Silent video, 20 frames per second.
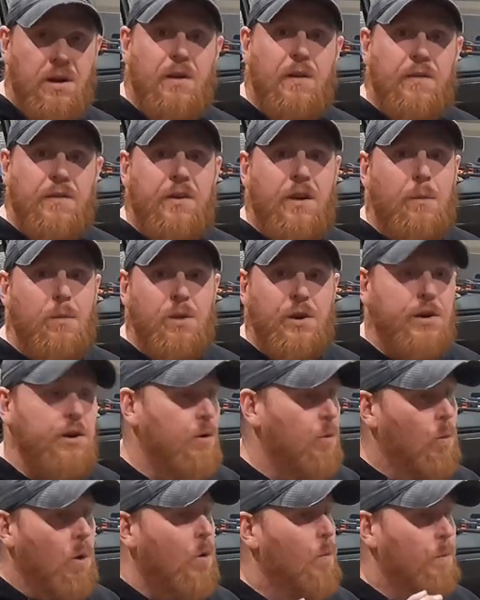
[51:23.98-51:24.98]
big assembly.
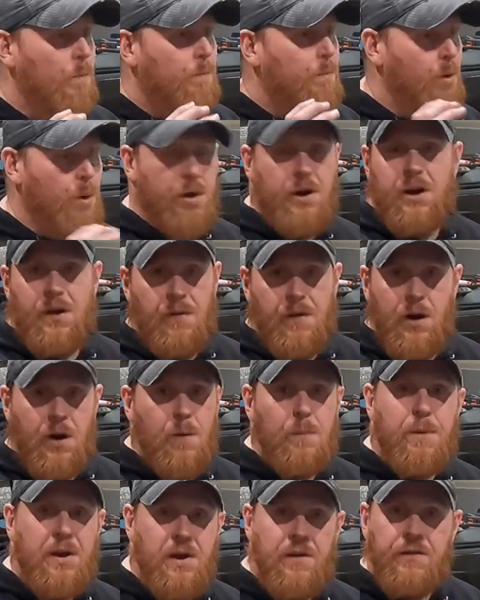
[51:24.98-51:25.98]
You won't put it in
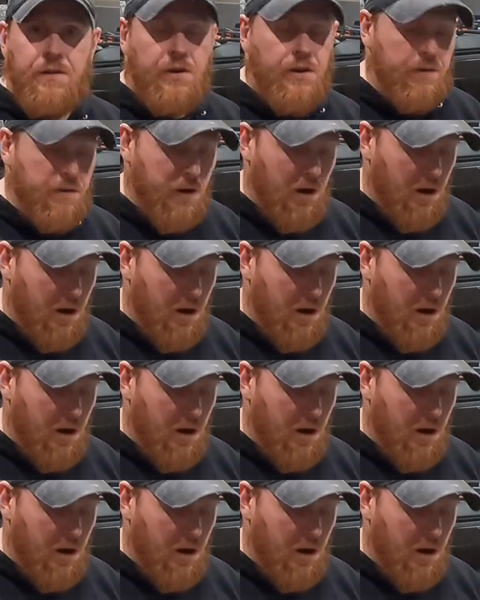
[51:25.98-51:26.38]
there a piece at a